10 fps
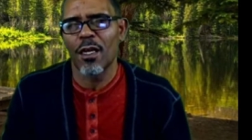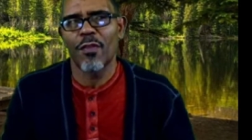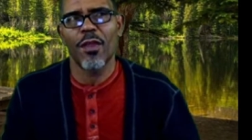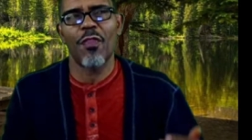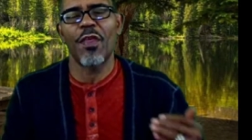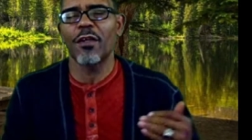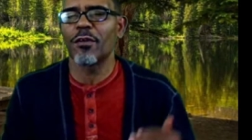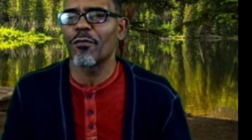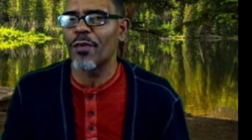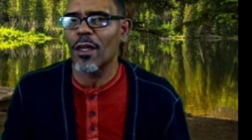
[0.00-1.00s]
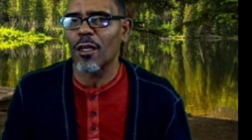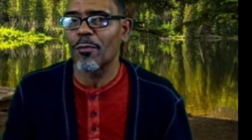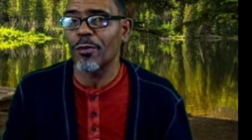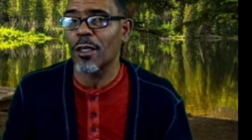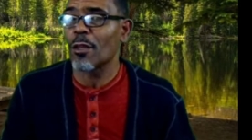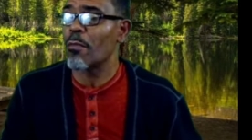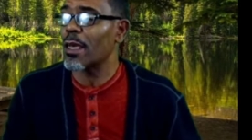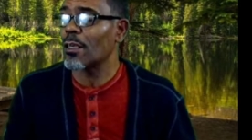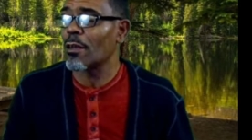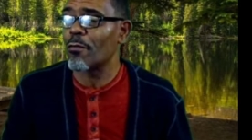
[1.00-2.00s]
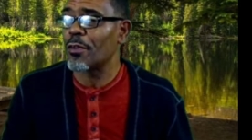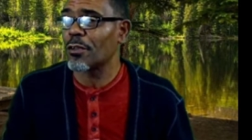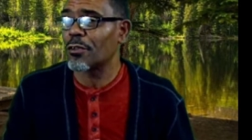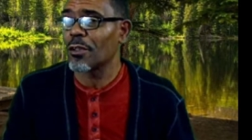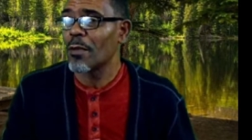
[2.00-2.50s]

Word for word: that they developed in the making of this